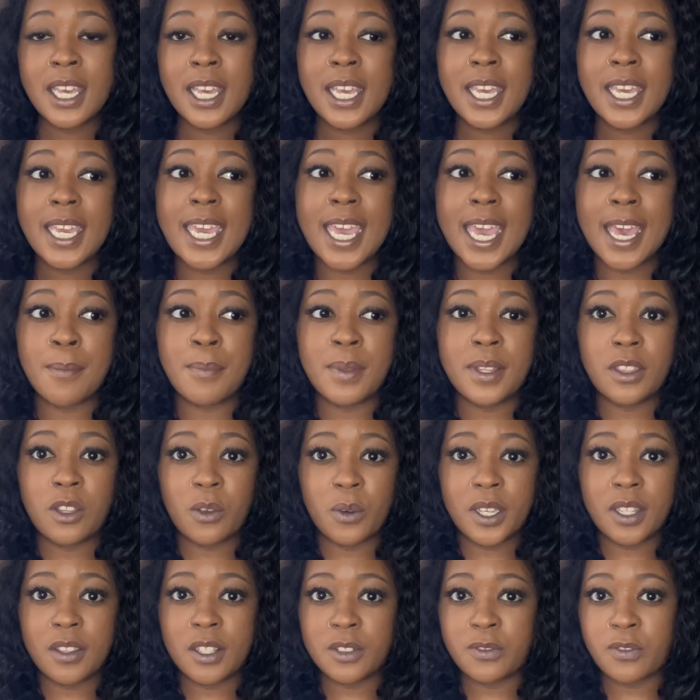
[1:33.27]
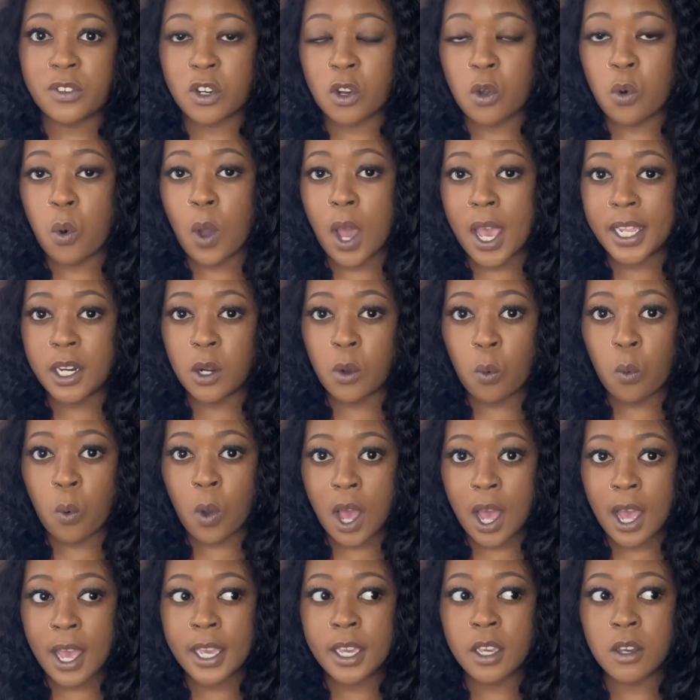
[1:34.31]
He had been doing this for quite a
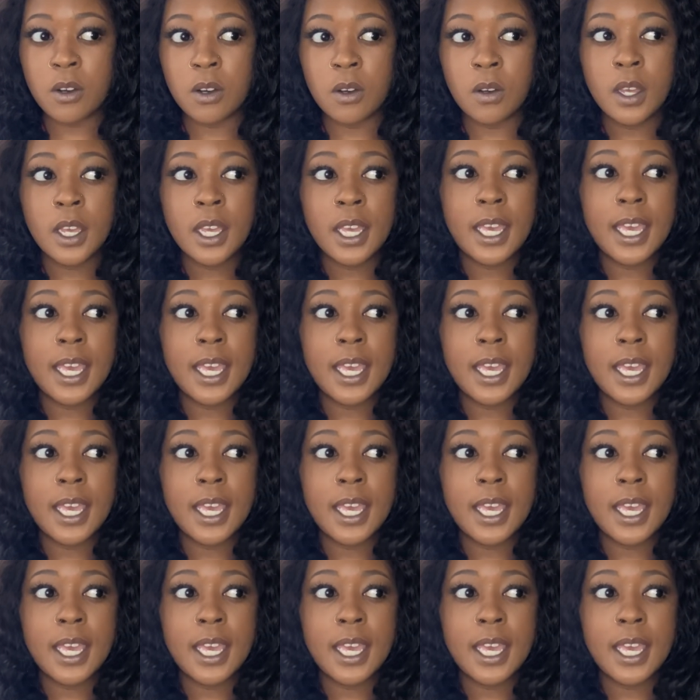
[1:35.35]
while,